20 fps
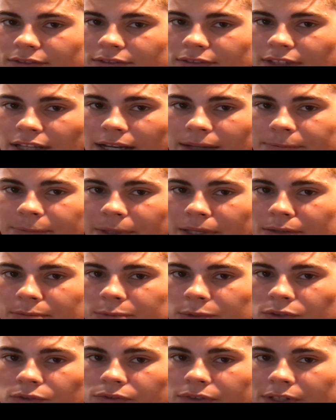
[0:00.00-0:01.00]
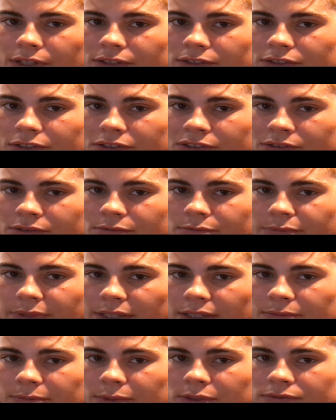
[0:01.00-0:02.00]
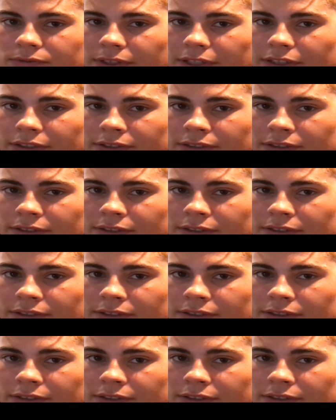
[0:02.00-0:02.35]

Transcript: not be a movie and just be a movie?